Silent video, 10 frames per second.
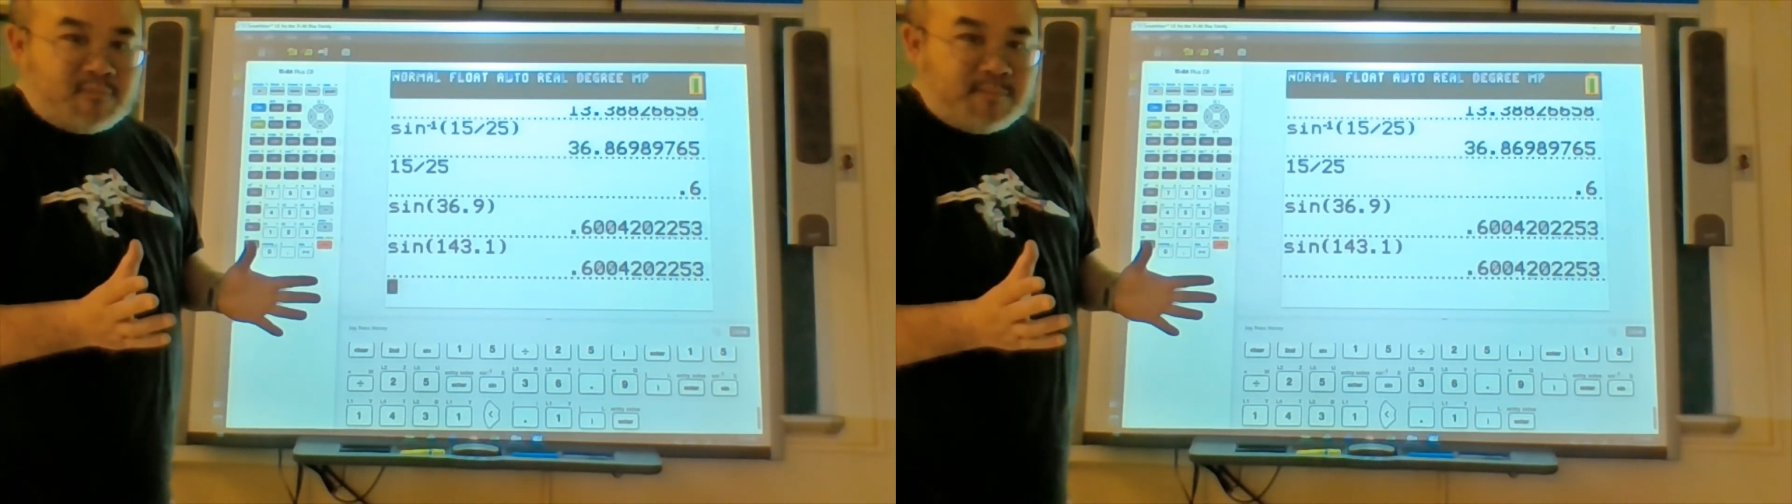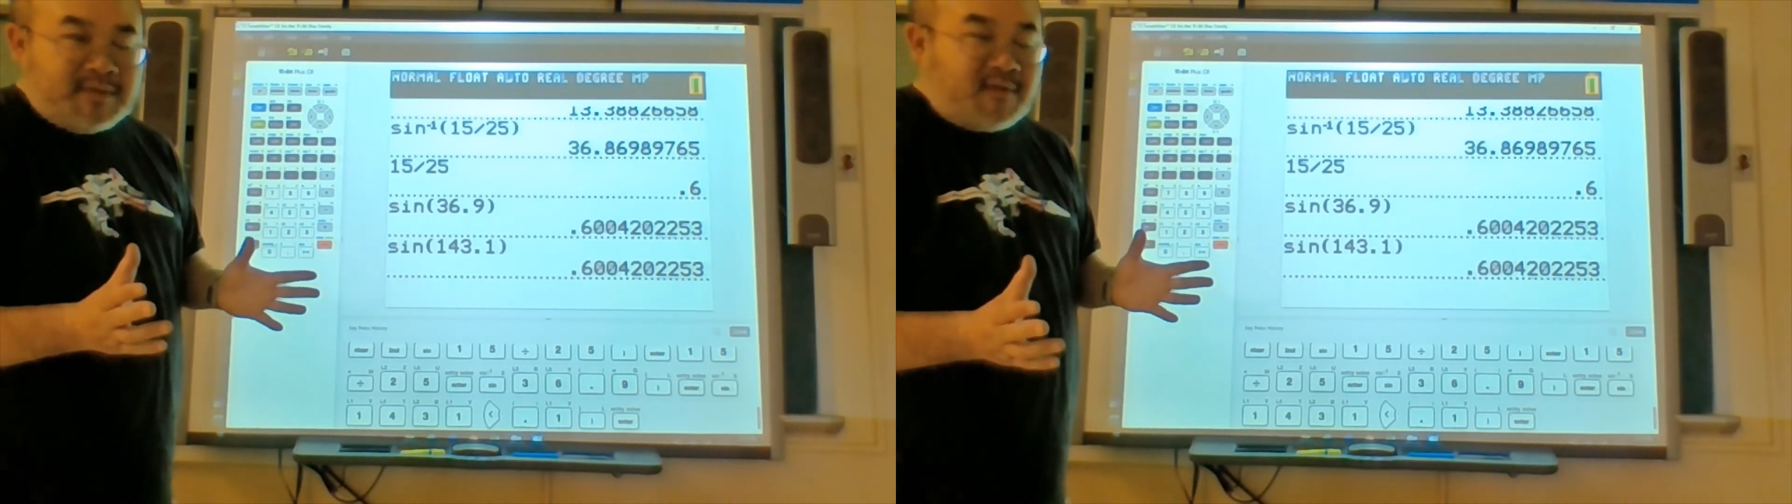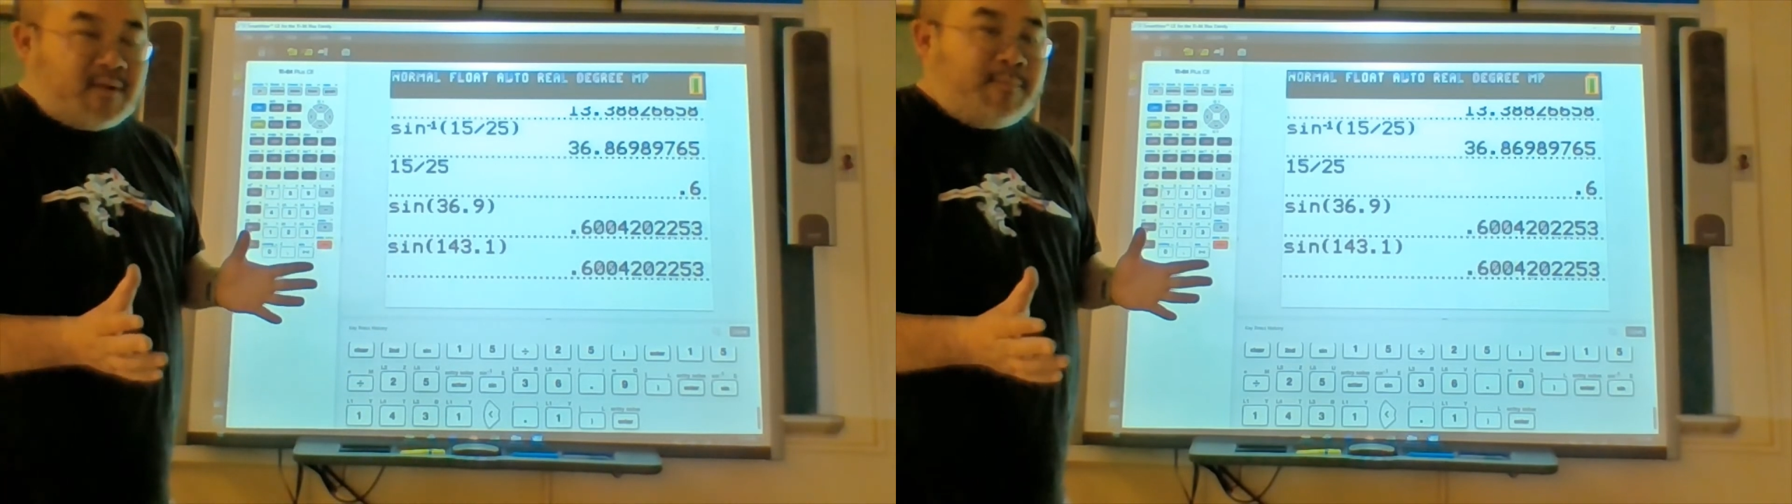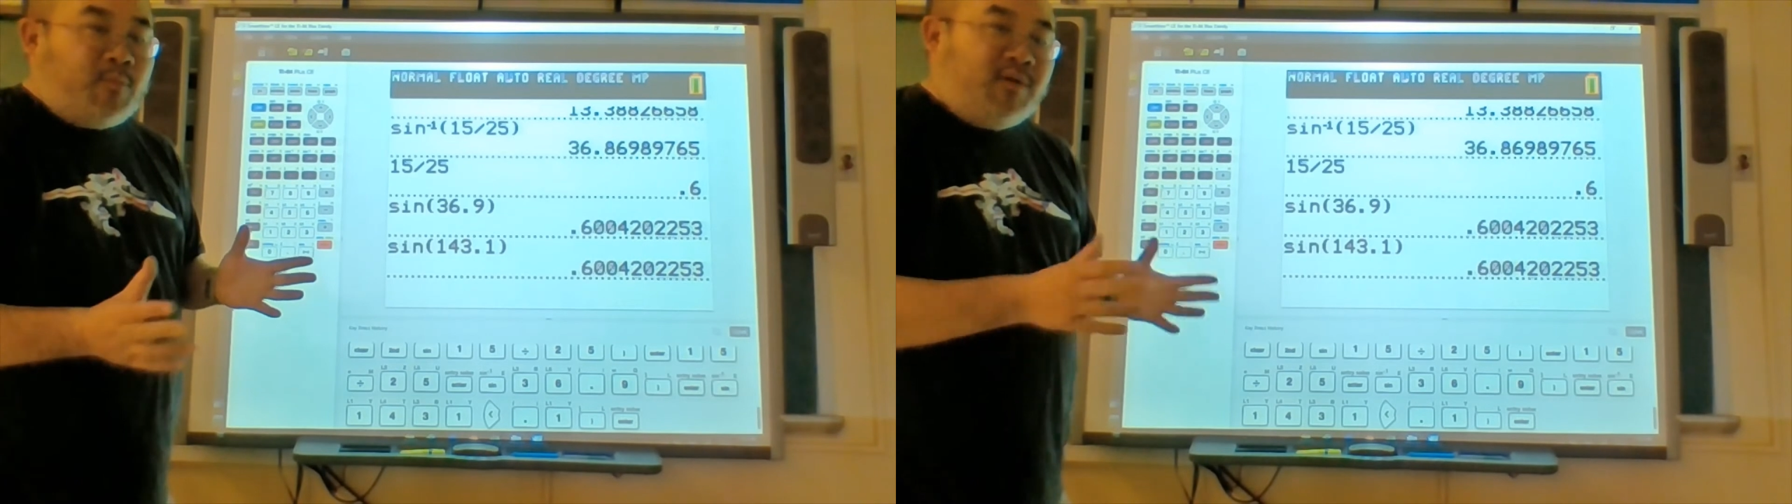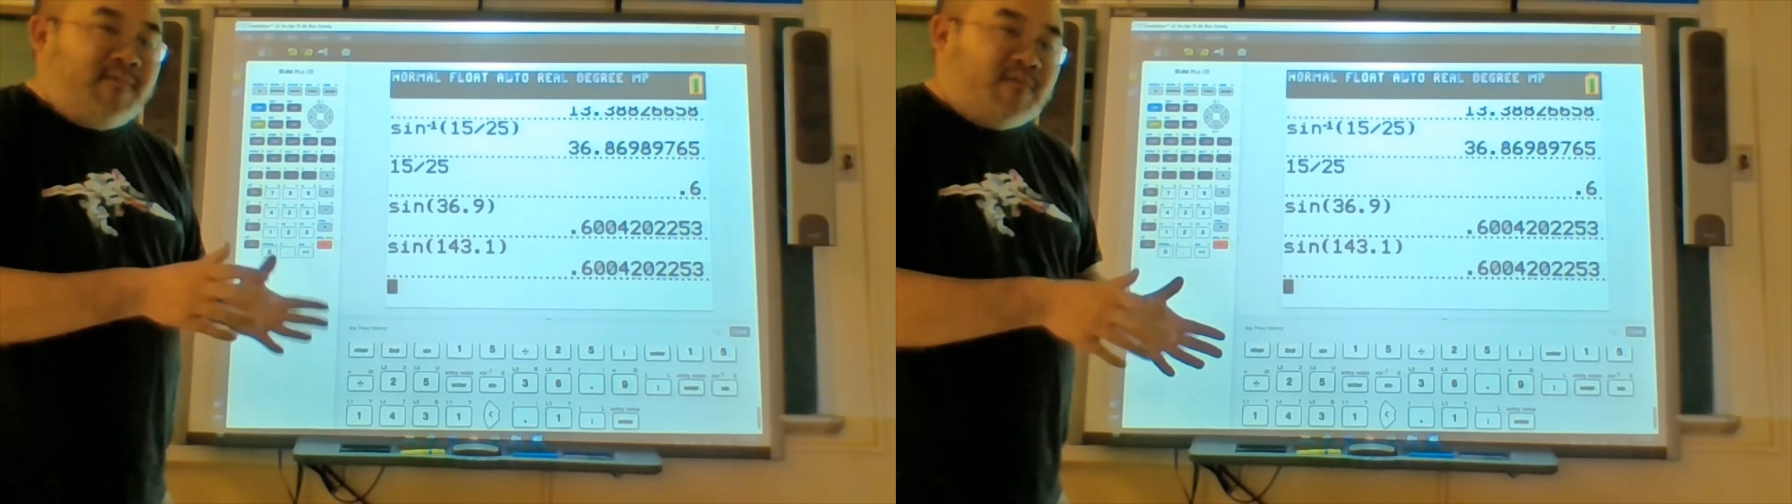will be very
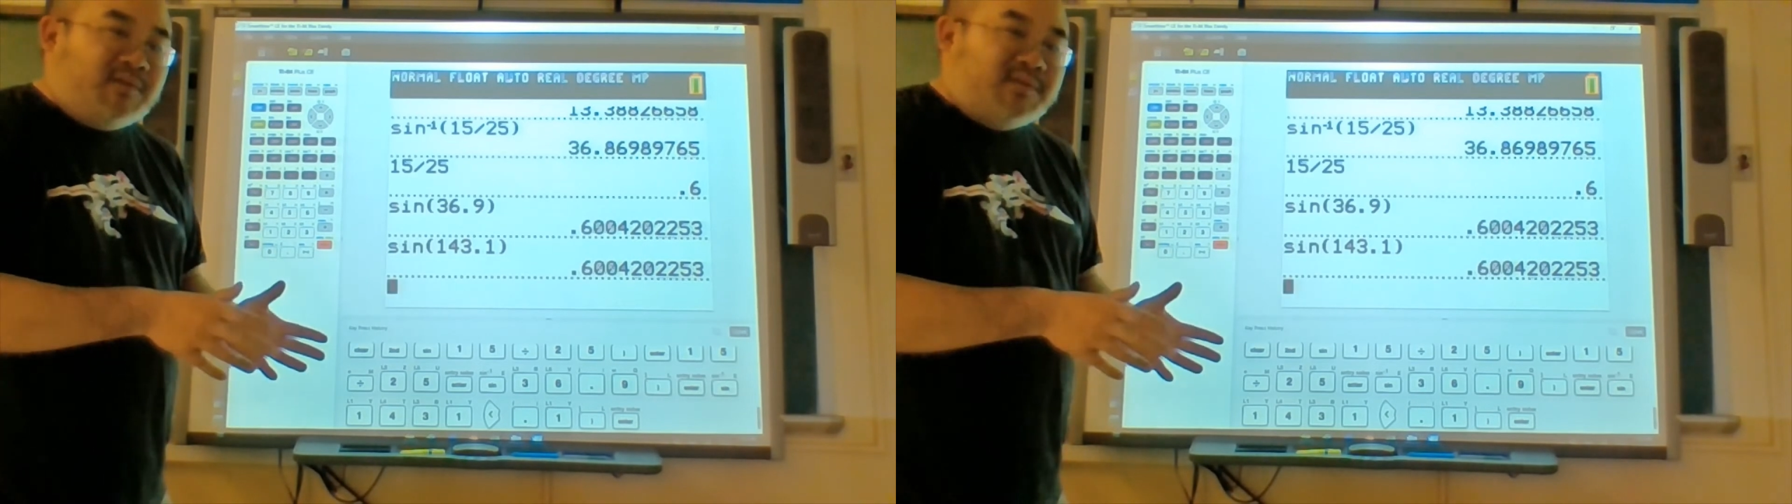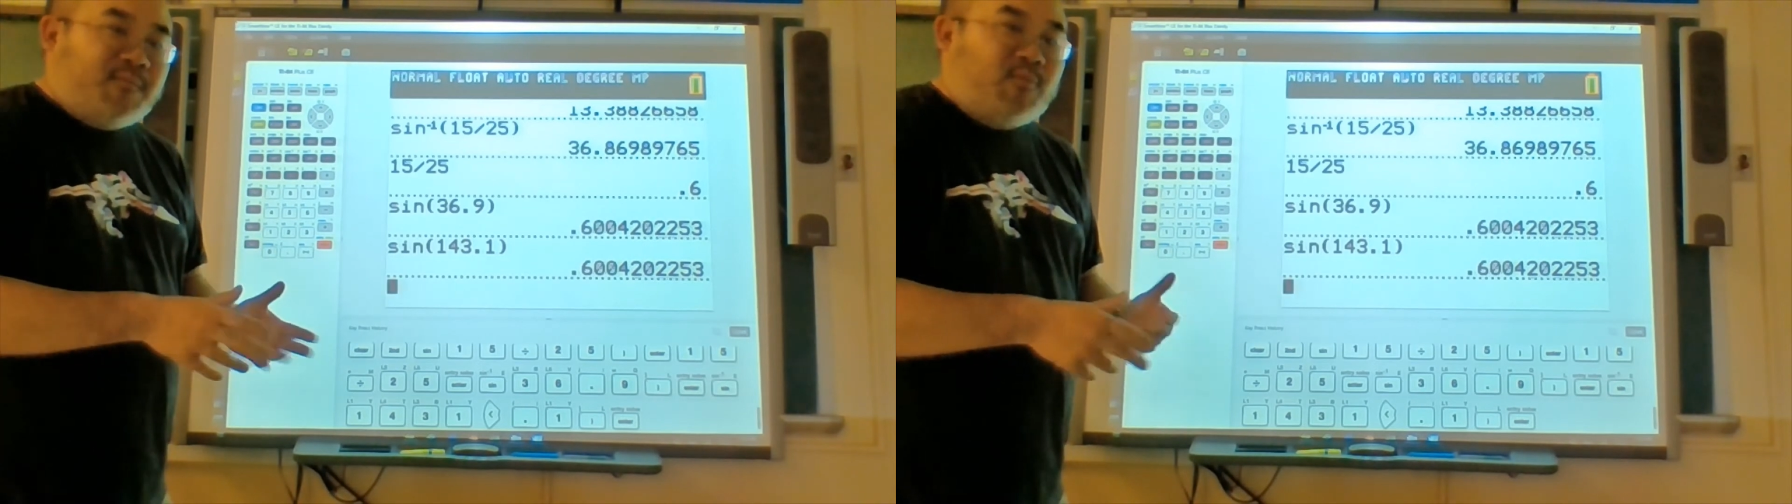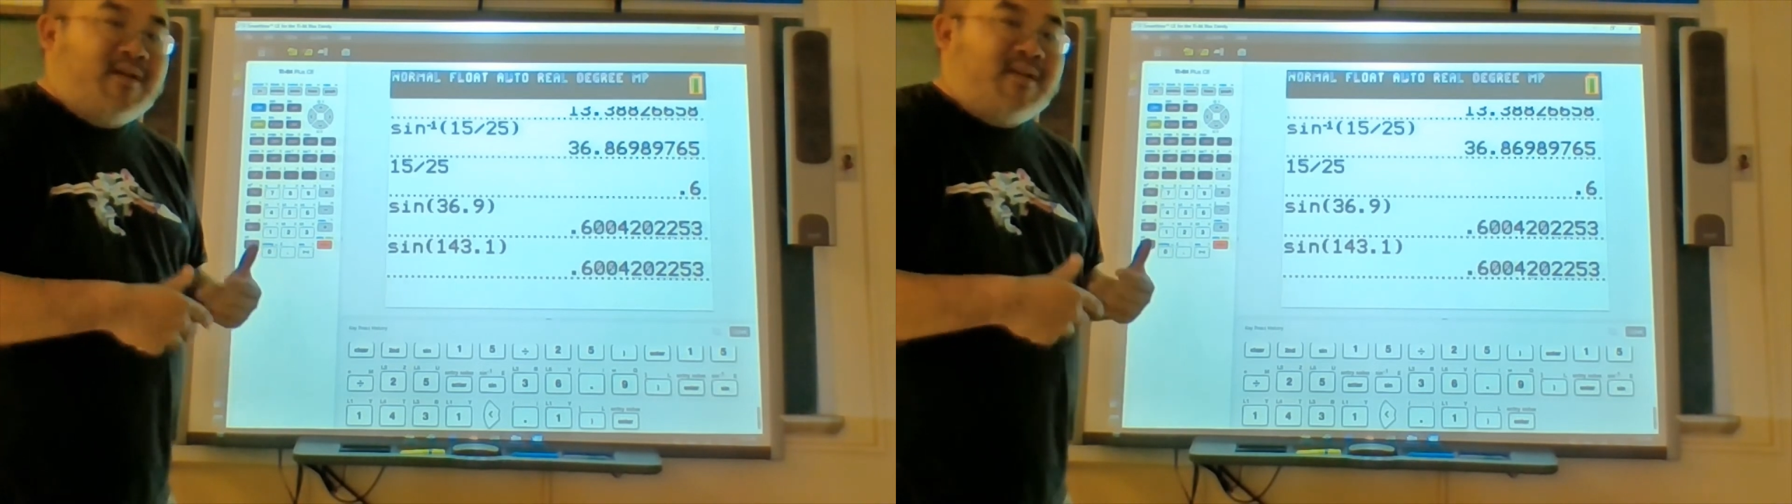important for us for our